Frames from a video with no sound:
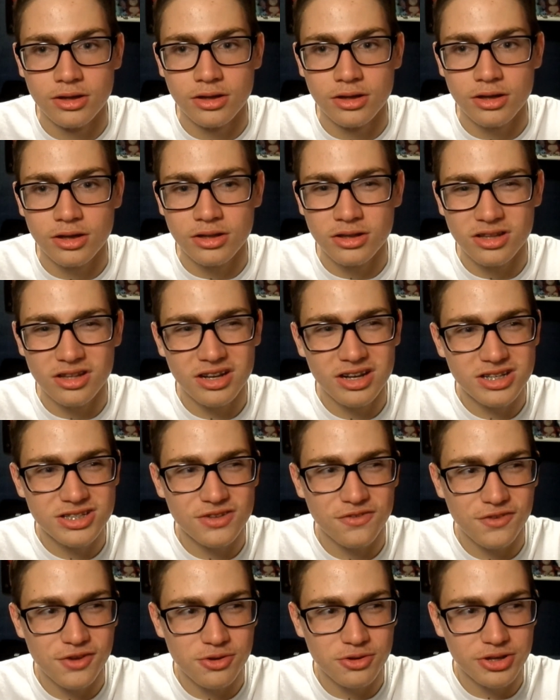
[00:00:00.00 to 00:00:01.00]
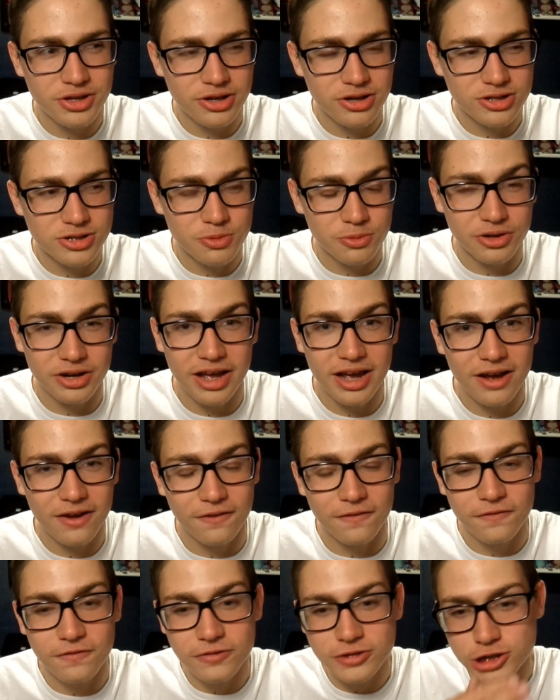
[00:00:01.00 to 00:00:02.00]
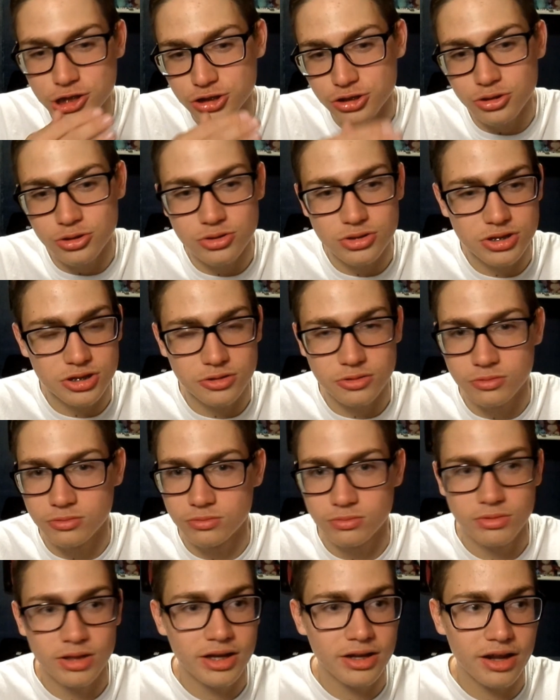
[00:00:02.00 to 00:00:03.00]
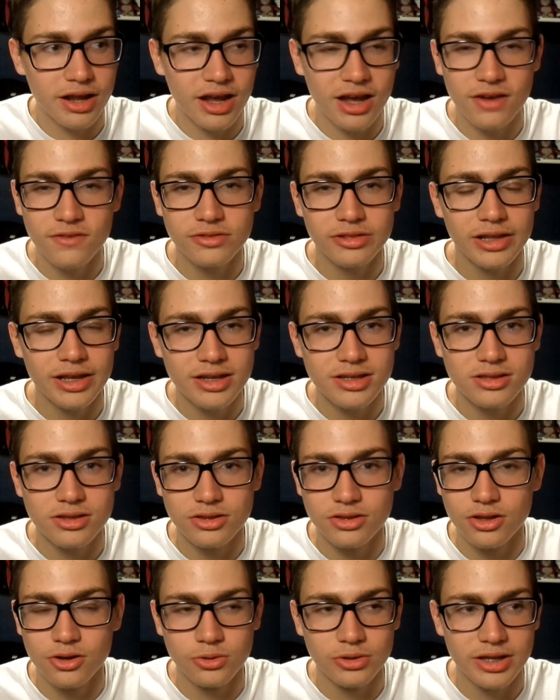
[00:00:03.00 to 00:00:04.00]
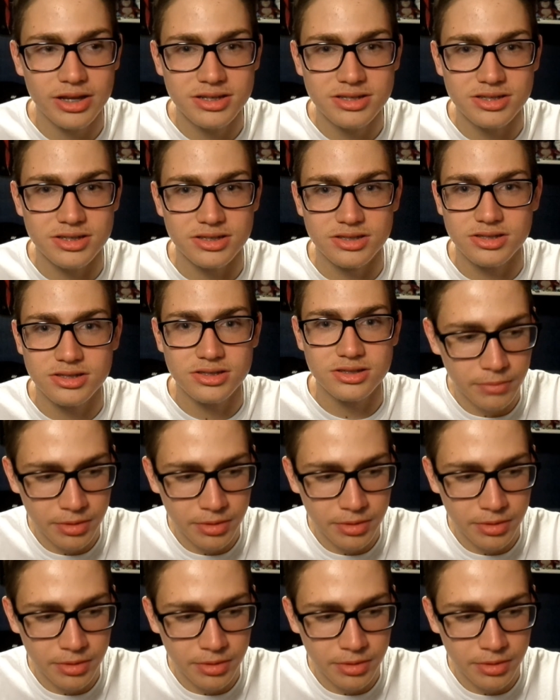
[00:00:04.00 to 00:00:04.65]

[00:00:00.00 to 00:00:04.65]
in the next few years we're gonna have shoes that have no laces.